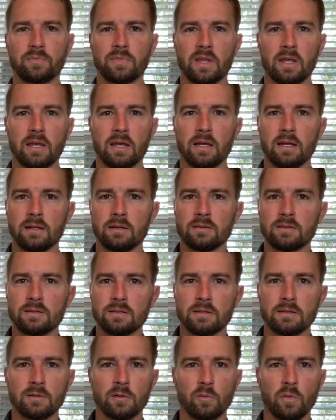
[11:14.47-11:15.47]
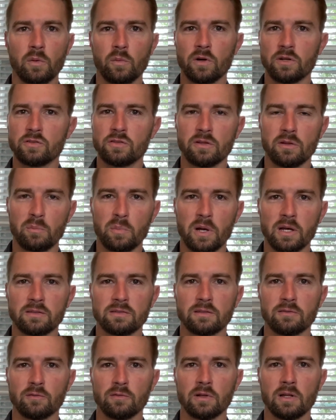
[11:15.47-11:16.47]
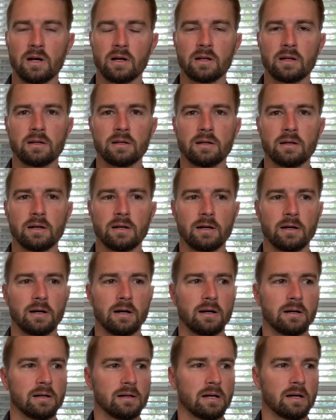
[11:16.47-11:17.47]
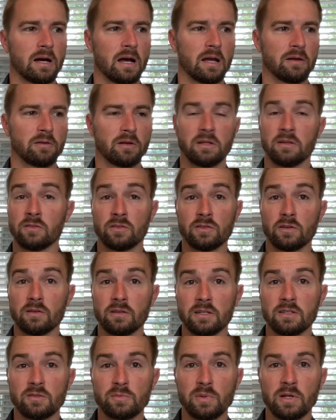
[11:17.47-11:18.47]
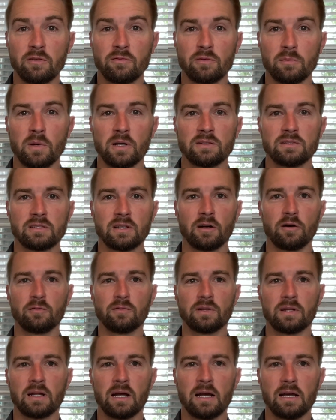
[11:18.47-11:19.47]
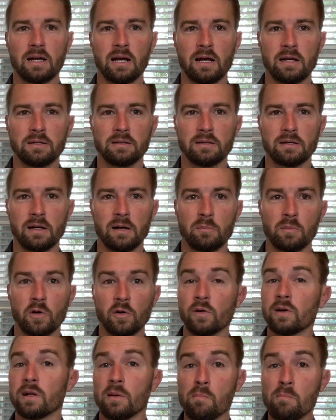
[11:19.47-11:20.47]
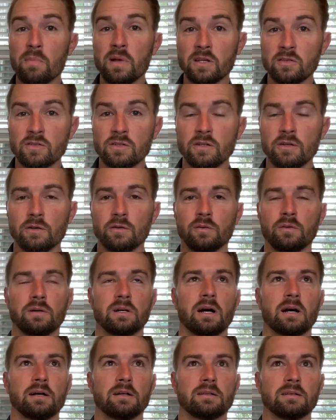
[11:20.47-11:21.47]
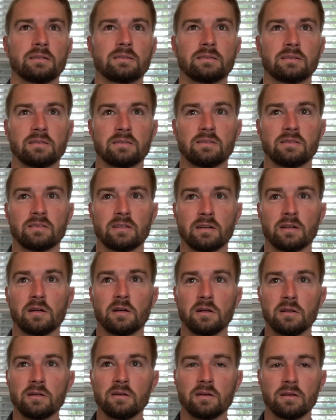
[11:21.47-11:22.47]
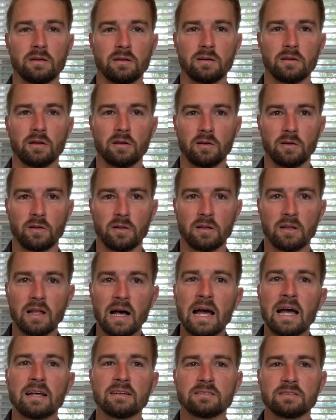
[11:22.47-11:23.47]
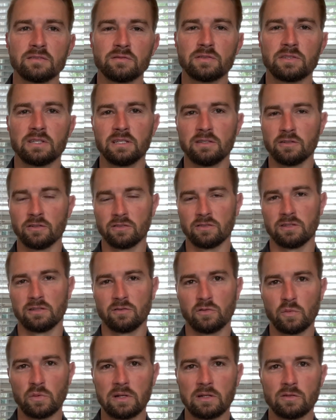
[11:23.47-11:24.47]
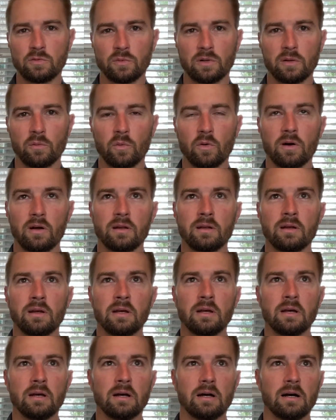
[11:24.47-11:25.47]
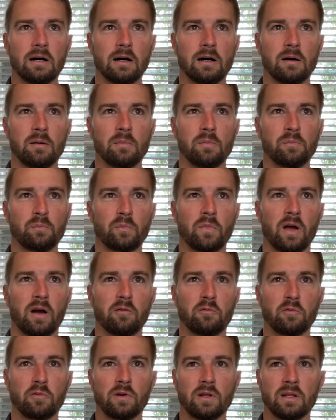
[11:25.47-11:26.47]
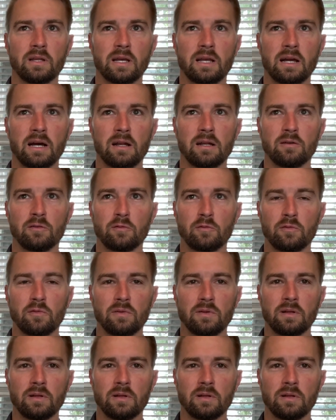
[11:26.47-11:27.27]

And we wish you the best of luck. I can certainly speak for myself that I'm going to miss you. This is a good class of seniors in 2021. I've really kind of